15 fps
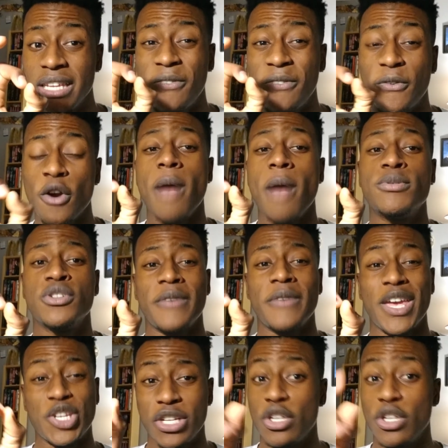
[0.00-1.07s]
for
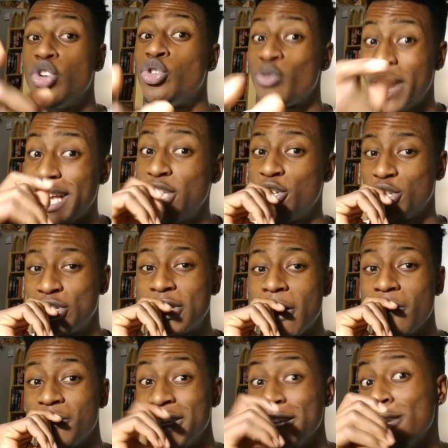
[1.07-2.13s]
observation, grade
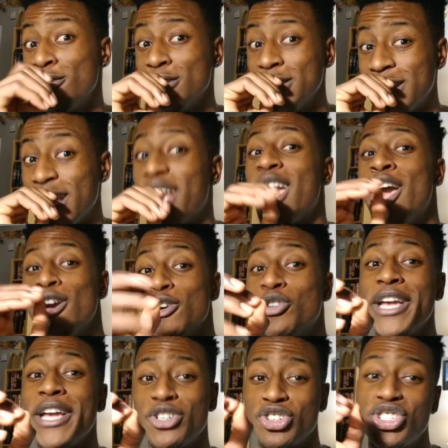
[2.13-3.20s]
yourself. Literally, like
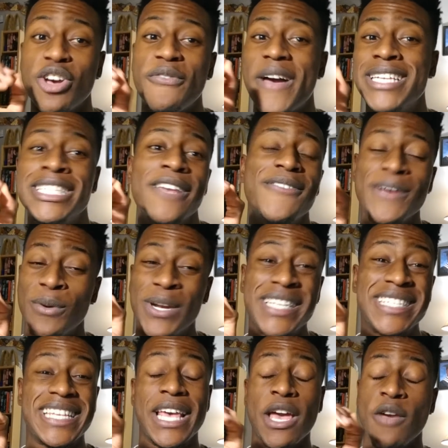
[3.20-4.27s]
grade yourself as if
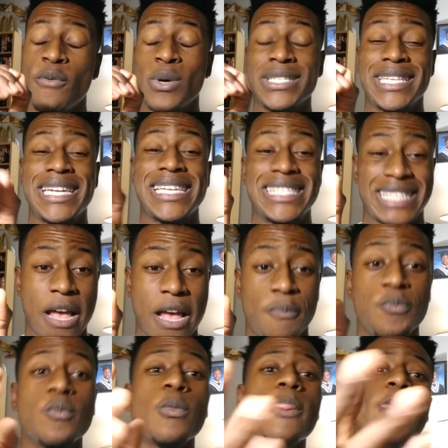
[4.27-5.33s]
it was an exam.
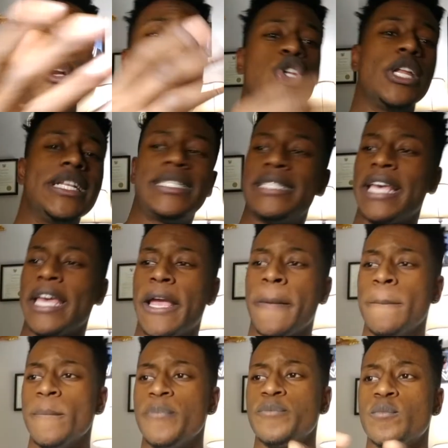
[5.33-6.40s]
So let's say
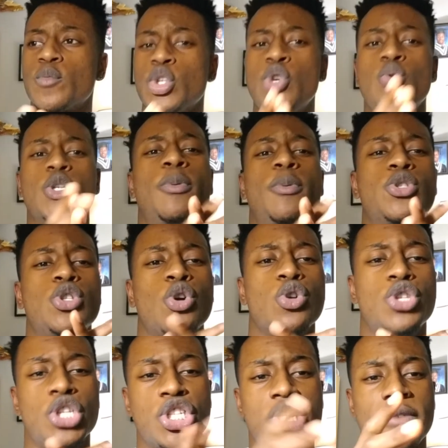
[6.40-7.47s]
you were supposed to go to
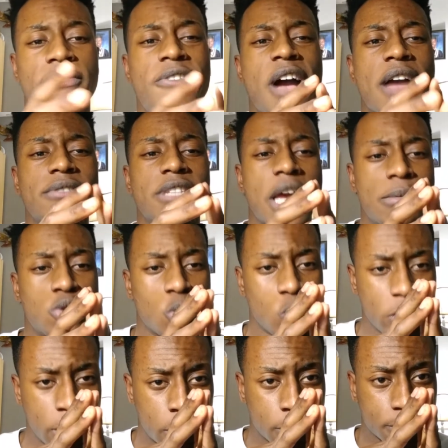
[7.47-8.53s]
the gym 5 times a week